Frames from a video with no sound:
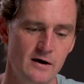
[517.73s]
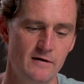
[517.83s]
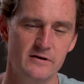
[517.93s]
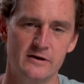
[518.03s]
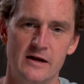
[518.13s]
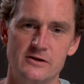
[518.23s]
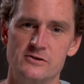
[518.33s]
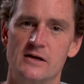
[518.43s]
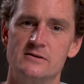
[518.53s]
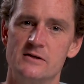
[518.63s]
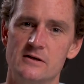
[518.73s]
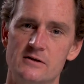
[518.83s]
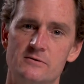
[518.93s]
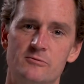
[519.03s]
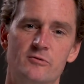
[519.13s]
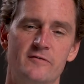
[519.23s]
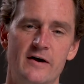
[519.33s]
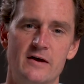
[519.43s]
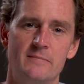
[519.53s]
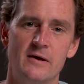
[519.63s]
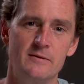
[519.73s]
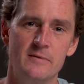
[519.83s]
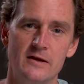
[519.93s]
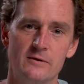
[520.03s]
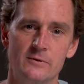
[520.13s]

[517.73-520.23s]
of the connection entity to provide that many